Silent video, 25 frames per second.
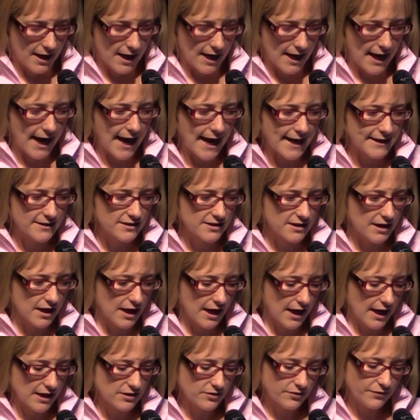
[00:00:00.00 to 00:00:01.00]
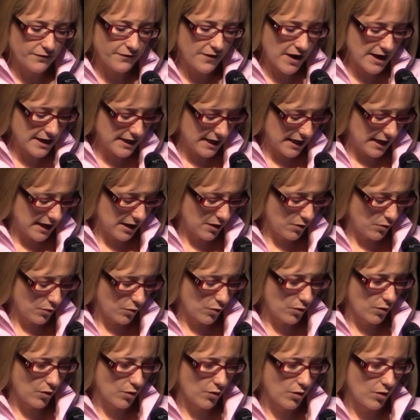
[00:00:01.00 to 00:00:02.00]
And it's funny,
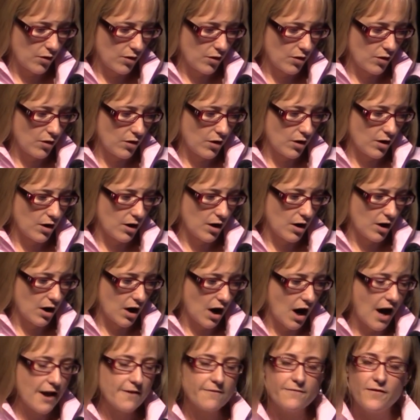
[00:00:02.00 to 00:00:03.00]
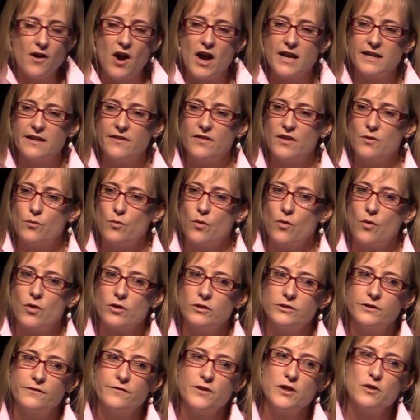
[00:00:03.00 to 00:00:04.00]
I find in the
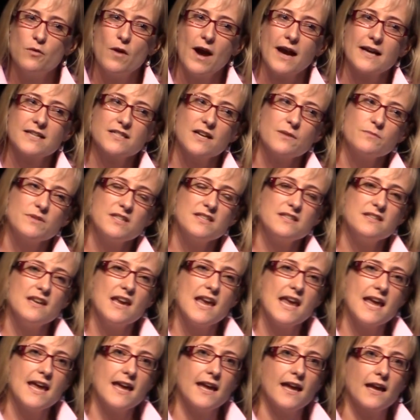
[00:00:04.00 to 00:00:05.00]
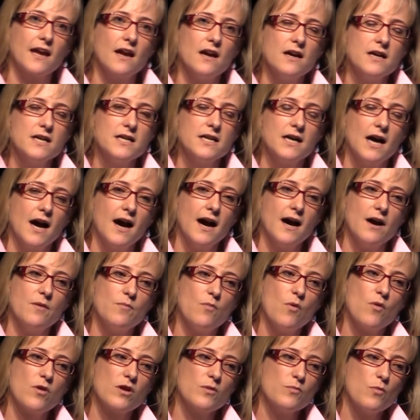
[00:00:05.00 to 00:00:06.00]
world of UX, I'm seeing
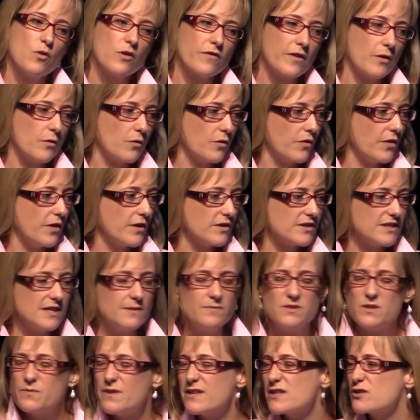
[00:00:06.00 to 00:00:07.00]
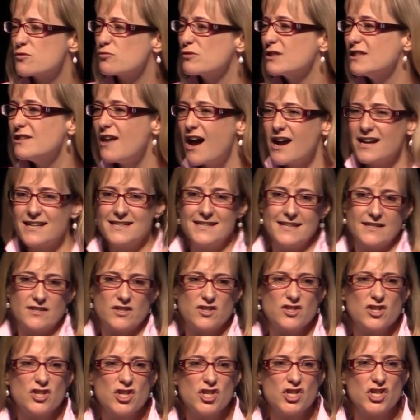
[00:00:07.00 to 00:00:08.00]
more and more that there seems to be this
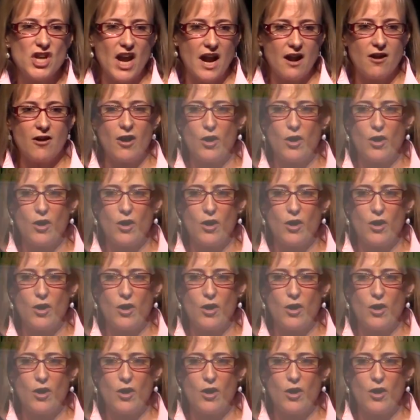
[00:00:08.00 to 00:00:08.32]
reluctance to share